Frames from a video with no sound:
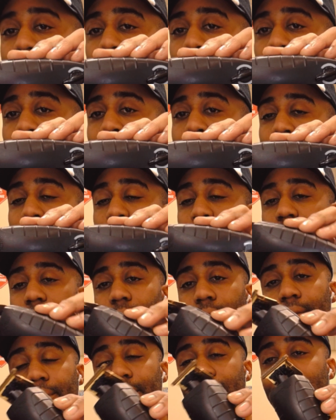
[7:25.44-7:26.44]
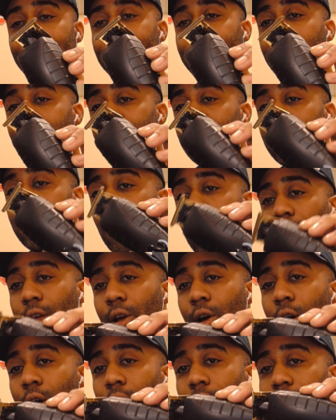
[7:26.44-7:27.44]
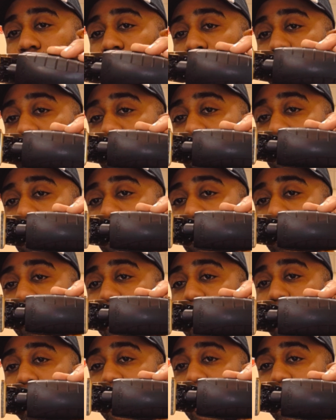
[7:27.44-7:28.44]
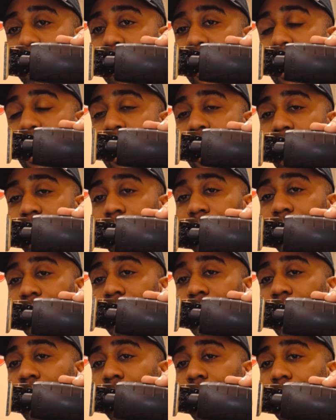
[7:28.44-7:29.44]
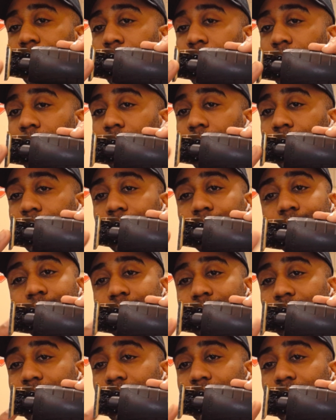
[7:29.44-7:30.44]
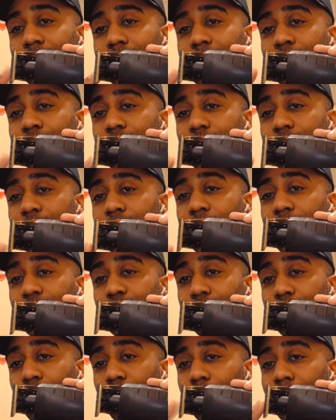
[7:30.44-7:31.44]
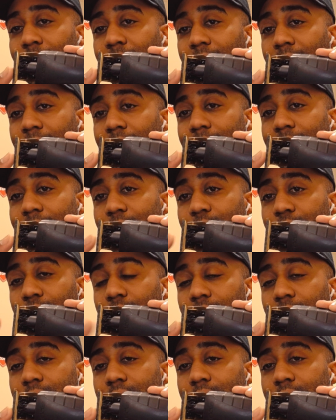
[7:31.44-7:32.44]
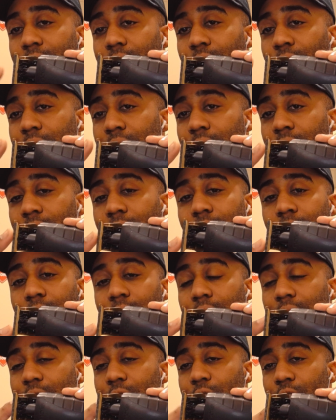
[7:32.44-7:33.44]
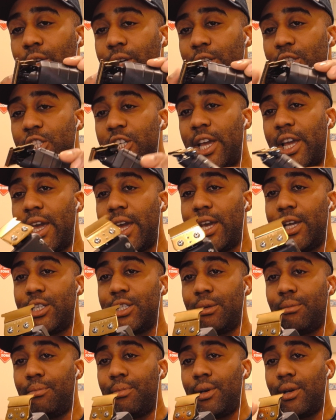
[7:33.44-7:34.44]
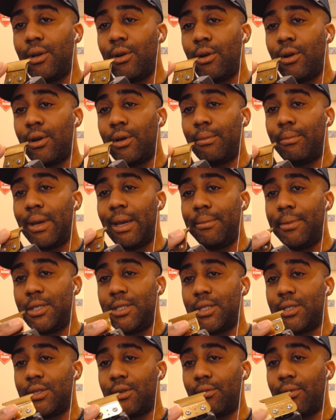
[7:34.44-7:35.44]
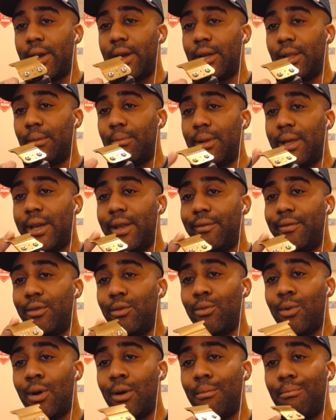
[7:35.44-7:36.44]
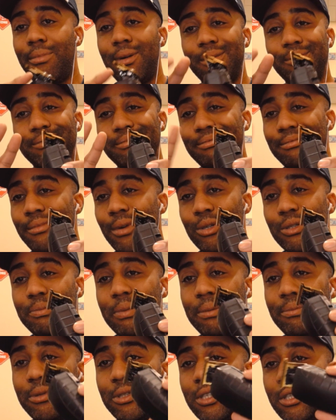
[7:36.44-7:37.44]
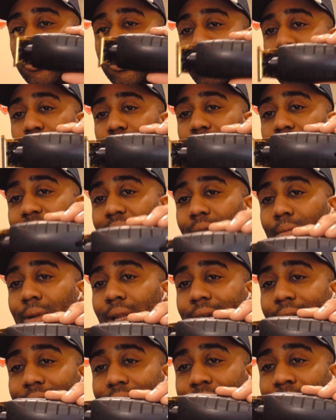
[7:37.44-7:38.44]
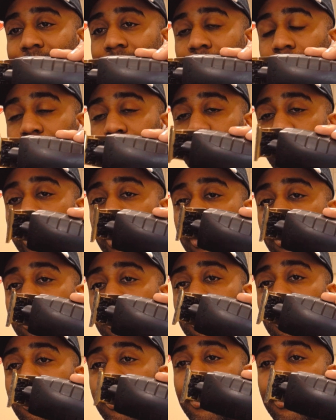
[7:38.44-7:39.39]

trimmers. I think starting off, these are a great pair to have. Interchangeable blade that you can change and put on maybe just a regular blade if you want, but most people just use T blades now as well.